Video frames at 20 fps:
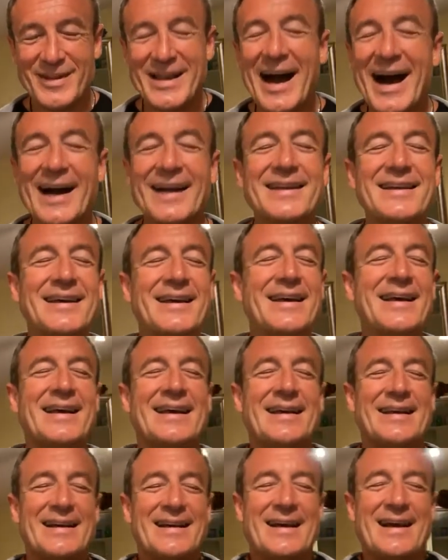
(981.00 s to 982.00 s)
God,
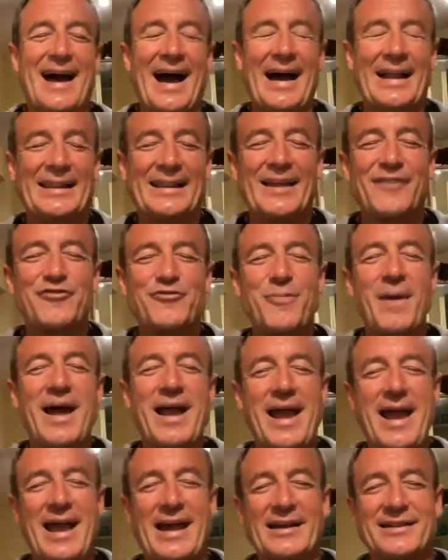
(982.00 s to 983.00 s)
I lift
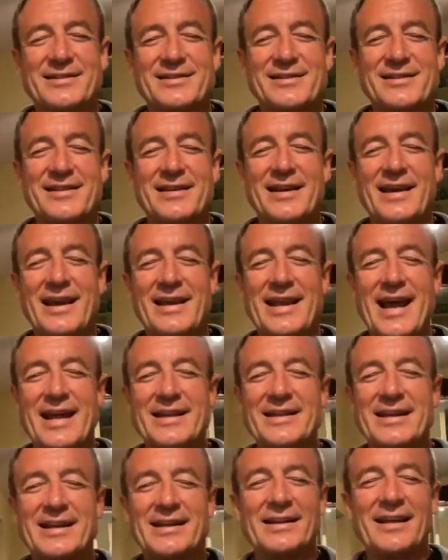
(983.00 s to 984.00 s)
my hands and
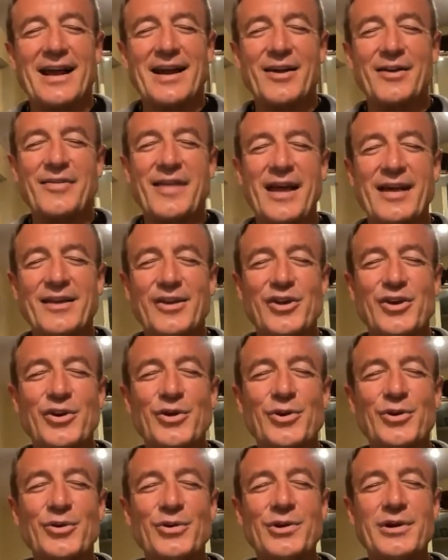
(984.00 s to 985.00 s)
I declare that
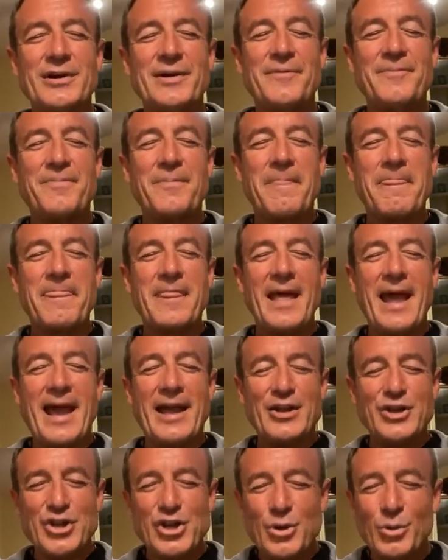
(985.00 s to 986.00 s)
you
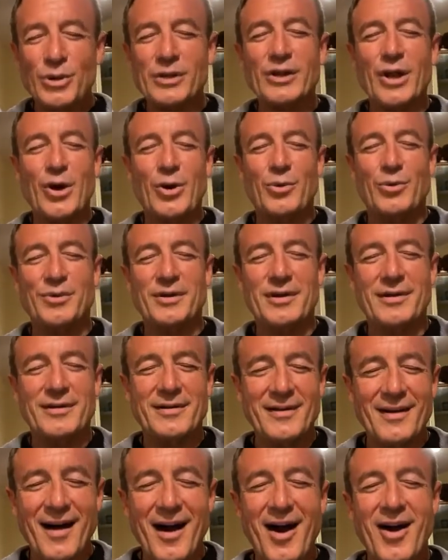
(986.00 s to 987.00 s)
and you alone
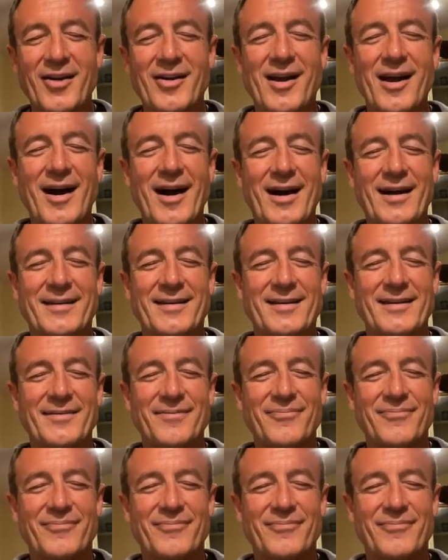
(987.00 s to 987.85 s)
are God.